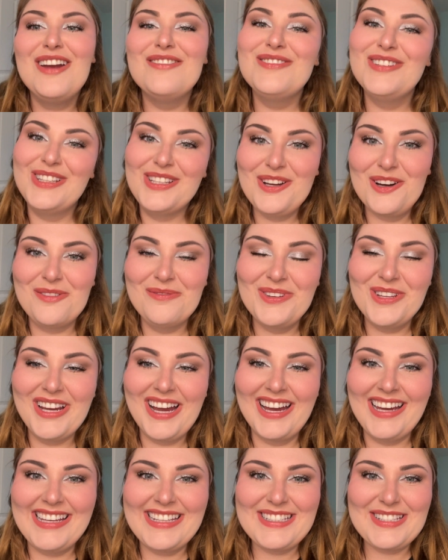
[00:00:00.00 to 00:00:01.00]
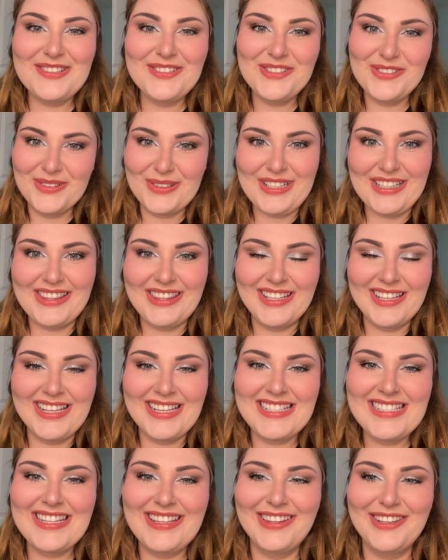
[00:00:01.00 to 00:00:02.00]
really hope you guys enjoyed
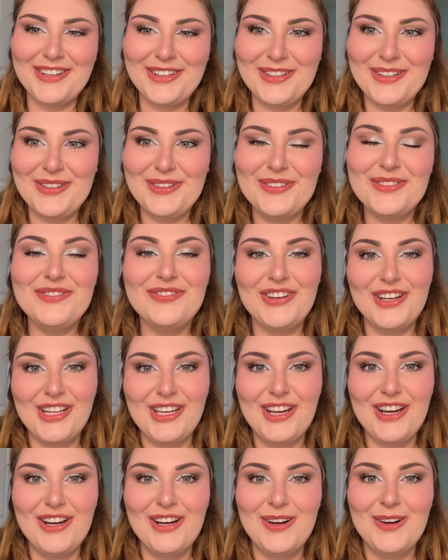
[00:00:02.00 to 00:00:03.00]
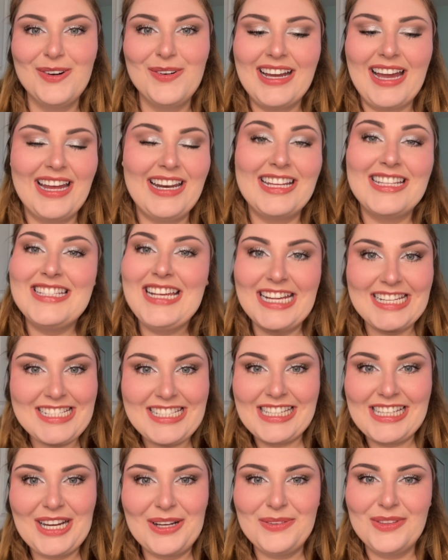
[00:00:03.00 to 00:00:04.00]
this little video, kind of
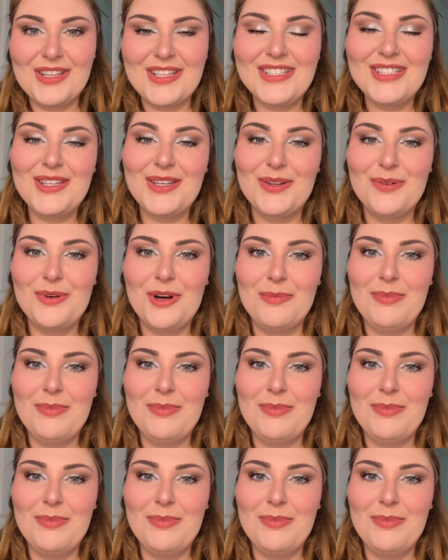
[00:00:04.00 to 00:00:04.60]
testing out this newer